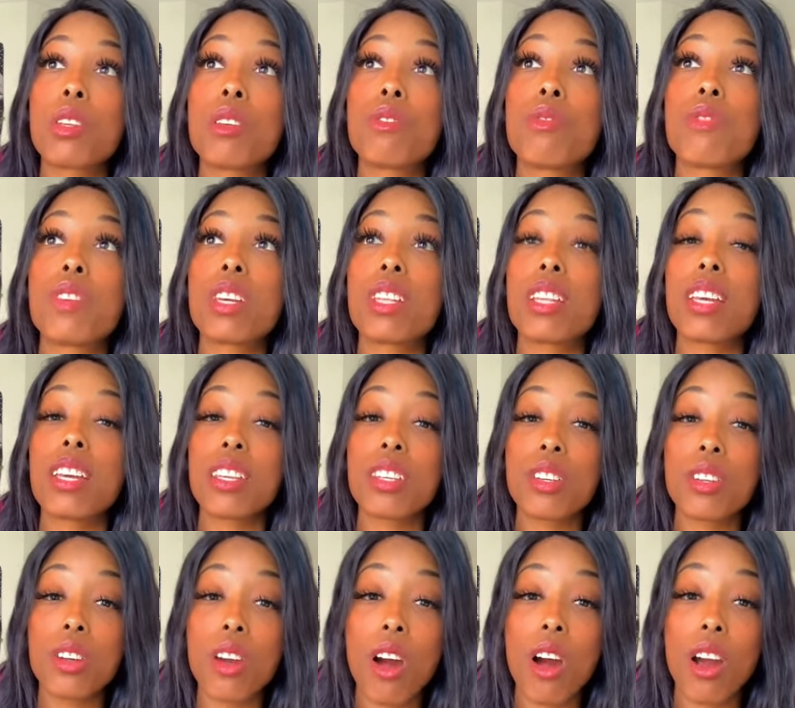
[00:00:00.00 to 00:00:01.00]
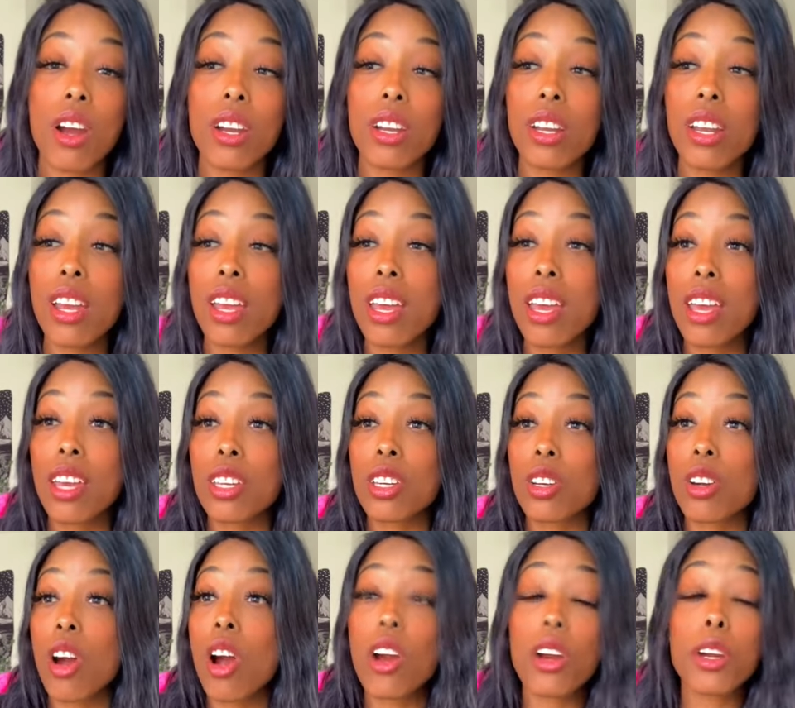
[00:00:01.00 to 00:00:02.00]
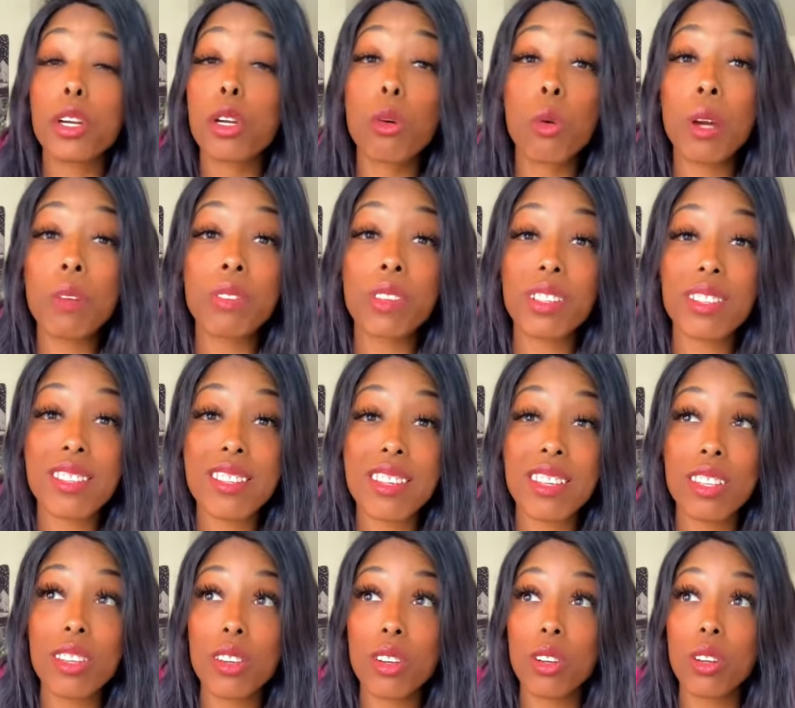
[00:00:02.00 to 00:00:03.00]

when you feel it in your heart. Your heart quivers a